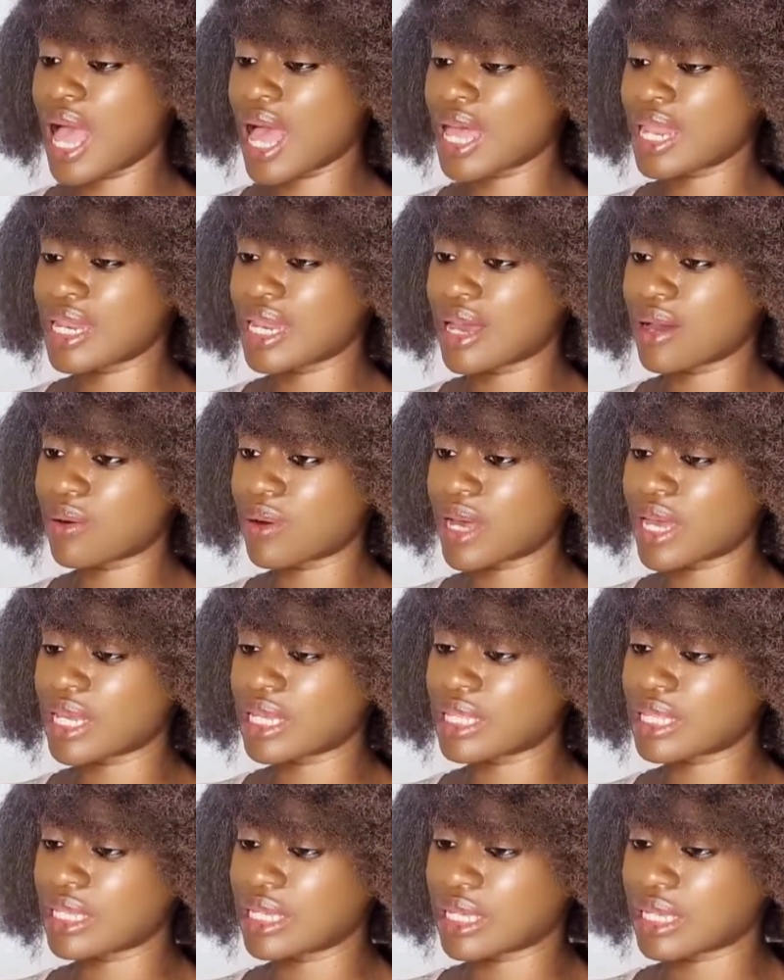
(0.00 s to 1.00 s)
And now
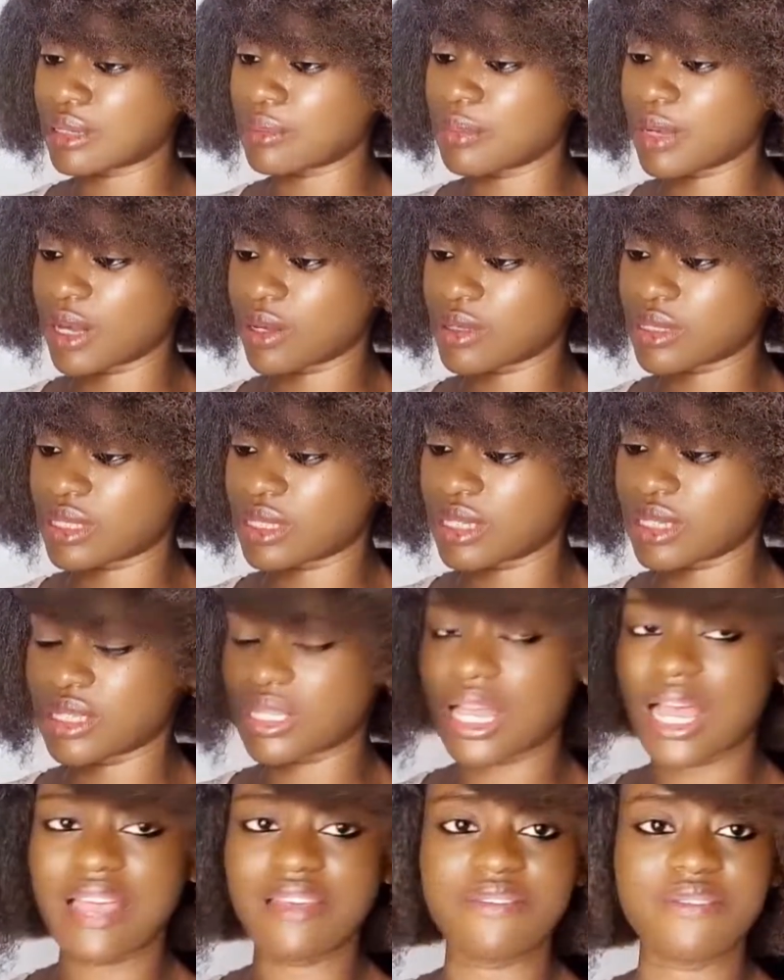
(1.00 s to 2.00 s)
I think about
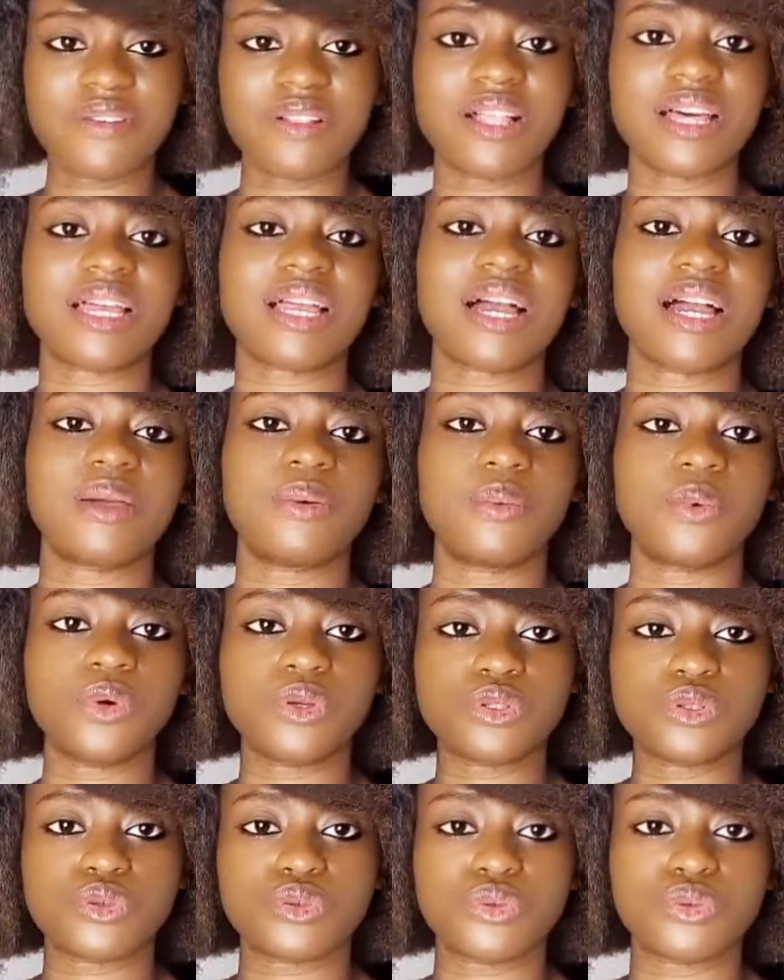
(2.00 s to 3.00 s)
it, I feel like I
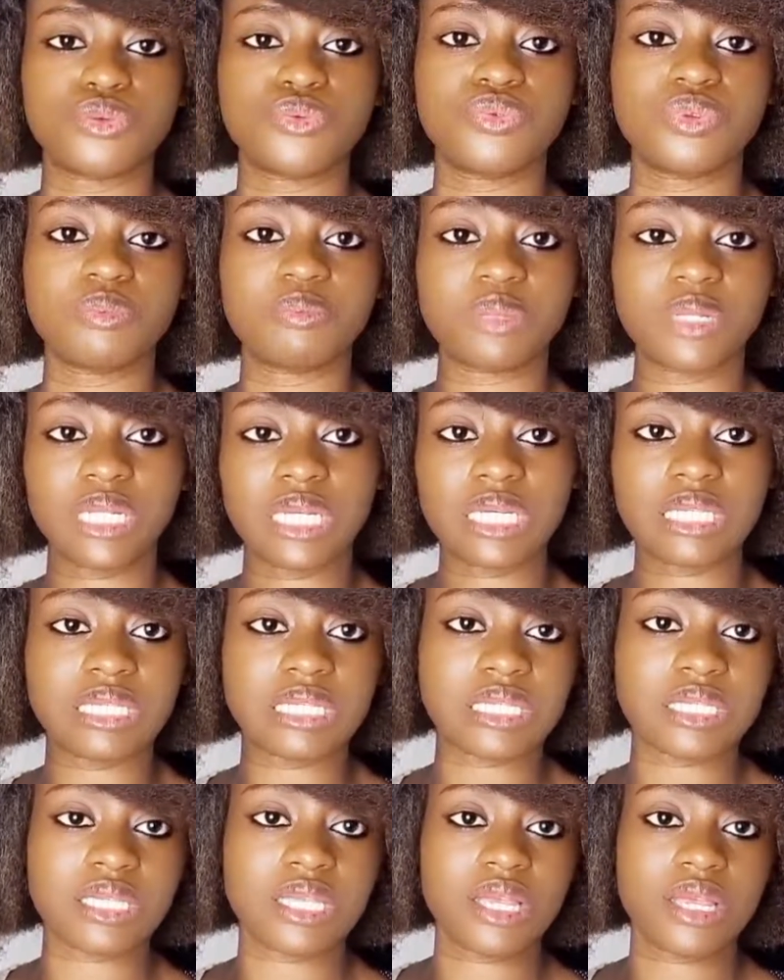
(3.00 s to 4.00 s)
want to
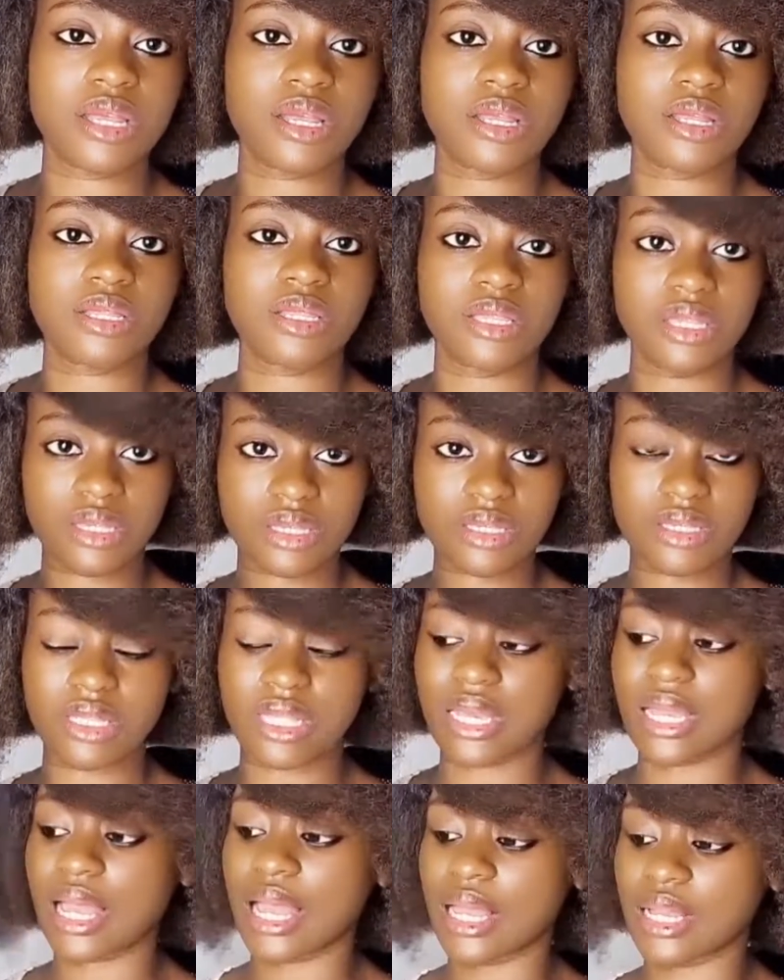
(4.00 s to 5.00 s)
replace this.
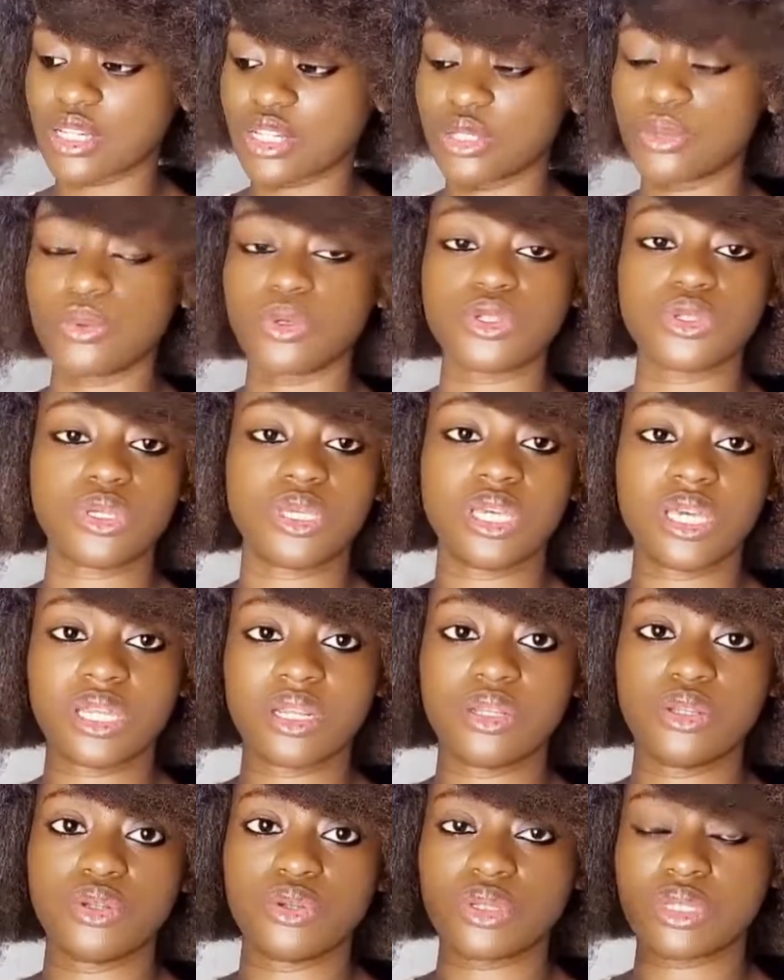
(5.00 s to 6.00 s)
Like, I actually want to
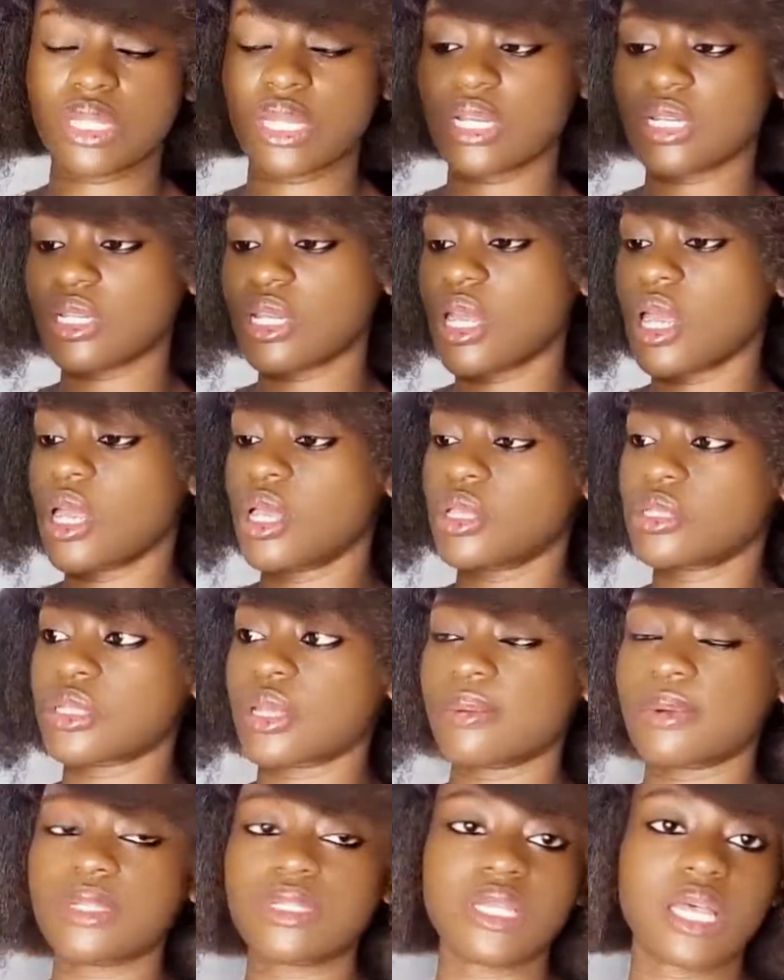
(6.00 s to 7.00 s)
get a new stash.
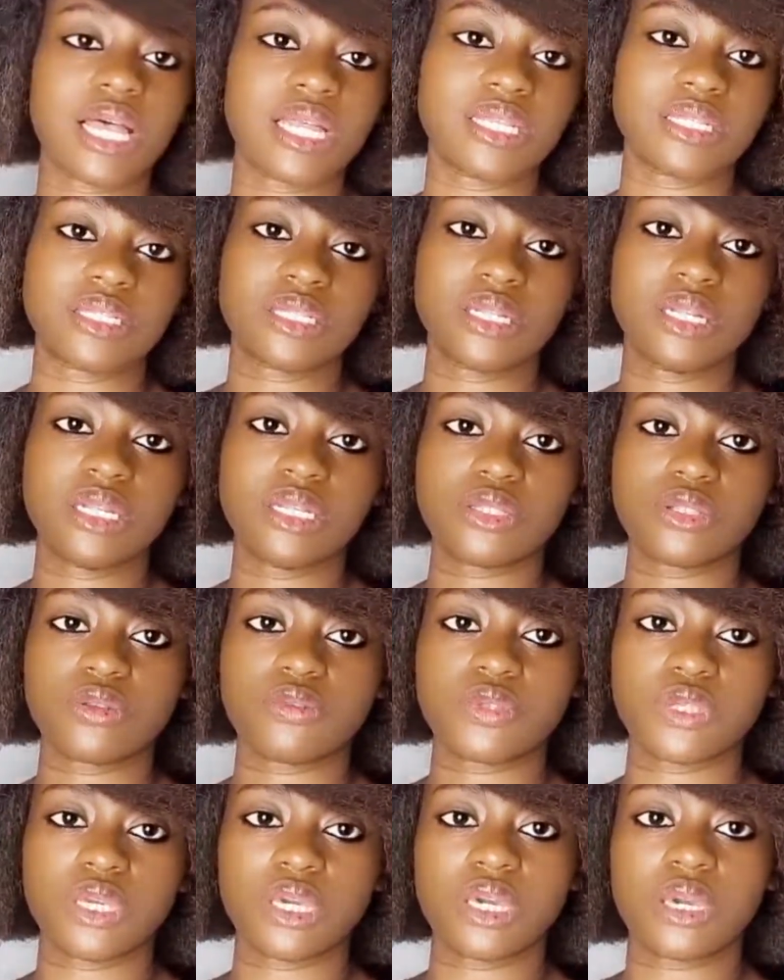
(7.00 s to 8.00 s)
So I'm going to add it to the list
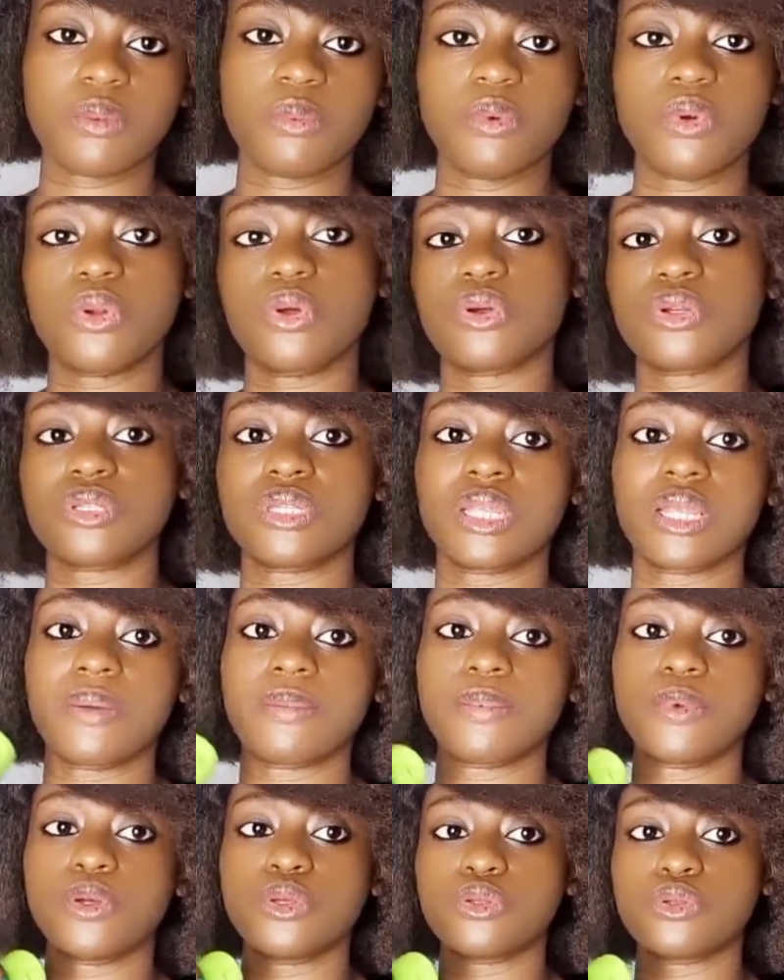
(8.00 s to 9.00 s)
of skincare products that
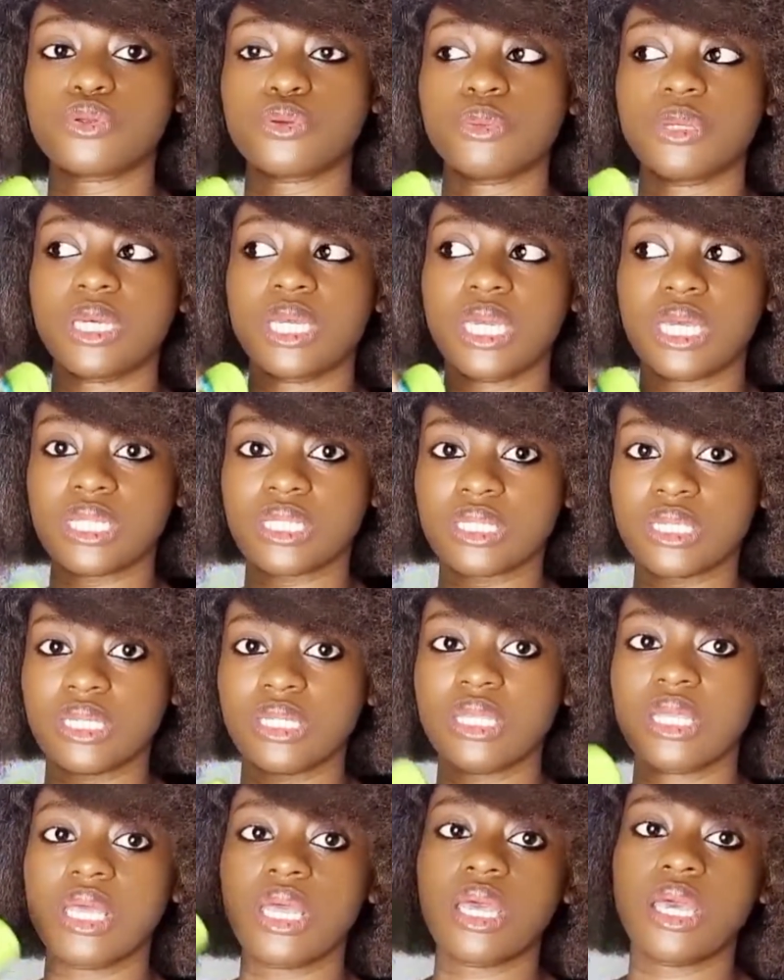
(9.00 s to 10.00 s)
I'm going to be
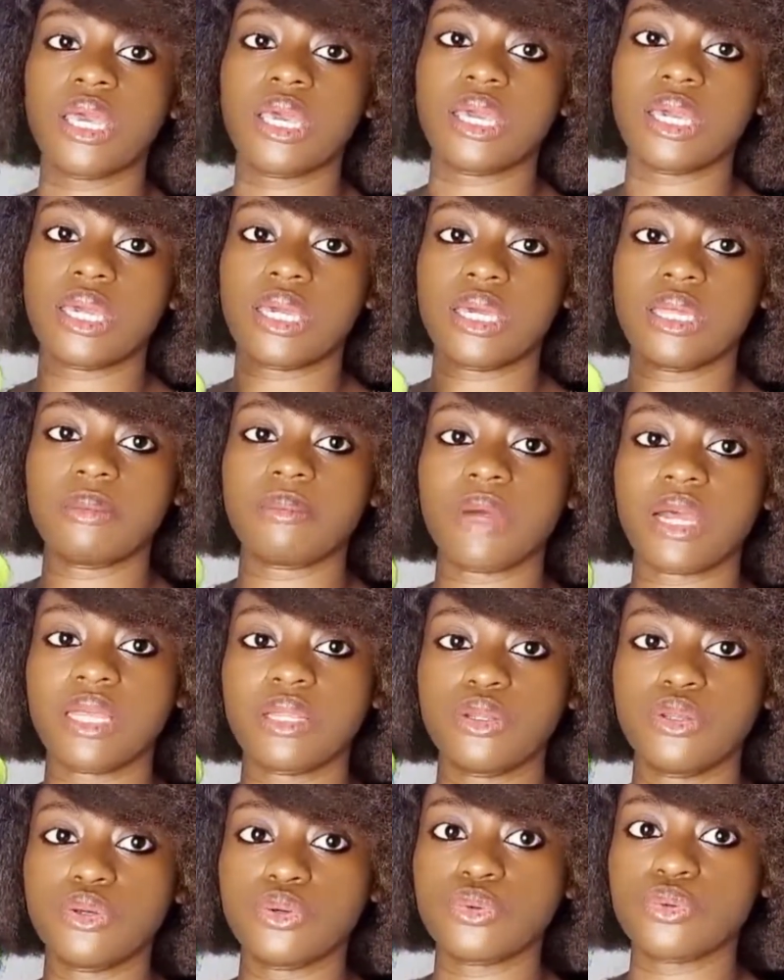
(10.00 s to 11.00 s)
getting in my
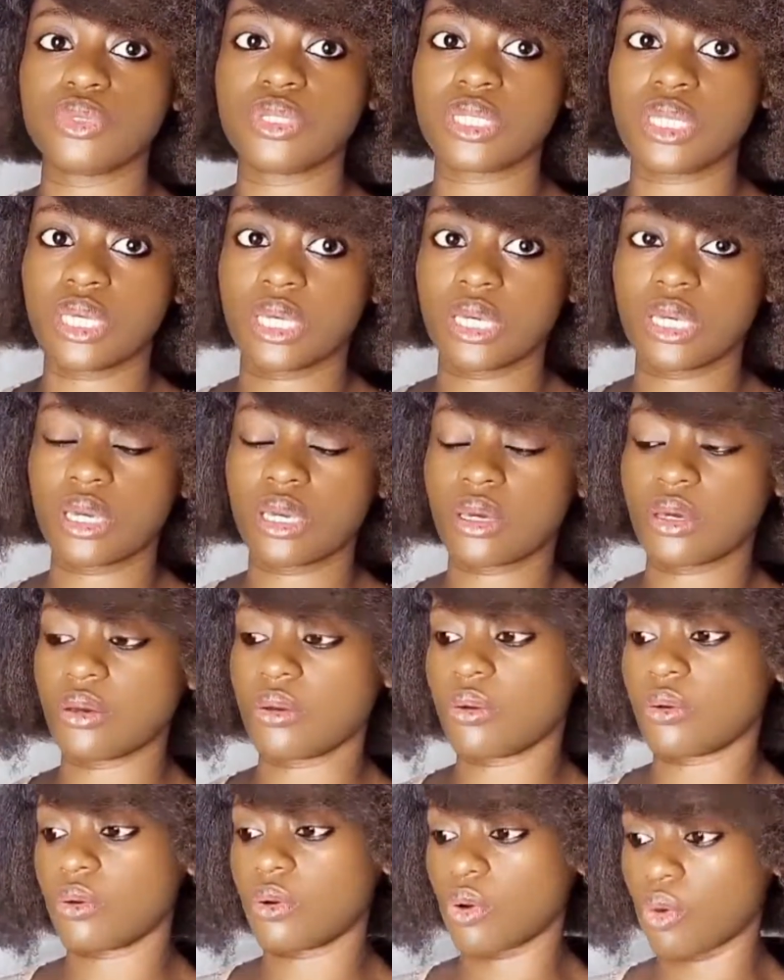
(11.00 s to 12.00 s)
new
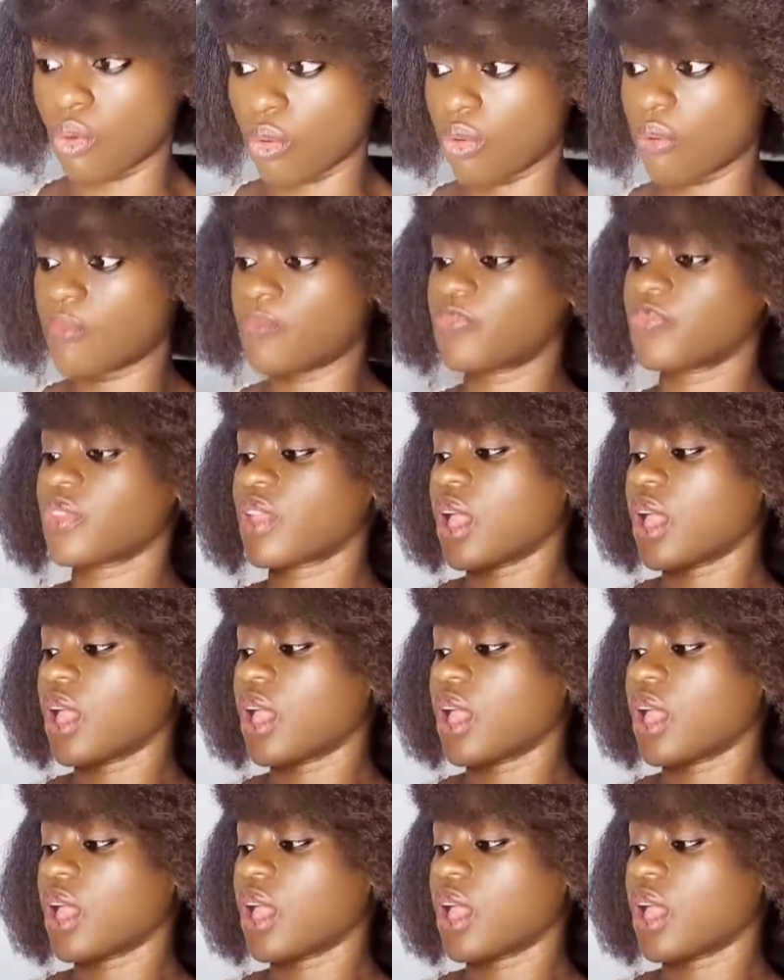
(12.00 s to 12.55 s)
skincare haul.